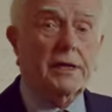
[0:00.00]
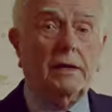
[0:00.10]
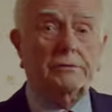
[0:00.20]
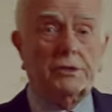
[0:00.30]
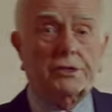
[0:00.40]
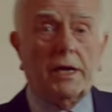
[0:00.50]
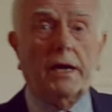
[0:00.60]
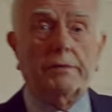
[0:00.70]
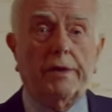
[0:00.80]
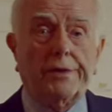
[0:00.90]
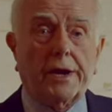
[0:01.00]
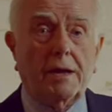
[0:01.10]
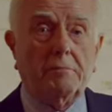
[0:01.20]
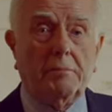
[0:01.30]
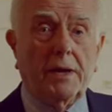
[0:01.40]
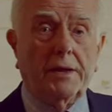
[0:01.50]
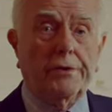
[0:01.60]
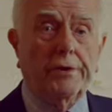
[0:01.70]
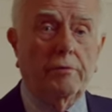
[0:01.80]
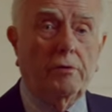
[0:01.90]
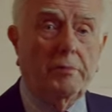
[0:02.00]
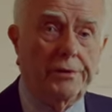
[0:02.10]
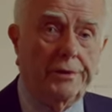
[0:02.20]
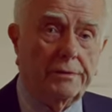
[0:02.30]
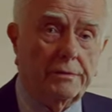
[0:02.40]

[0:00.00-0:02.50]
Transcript: I'll decide whether I'm a man or a woman.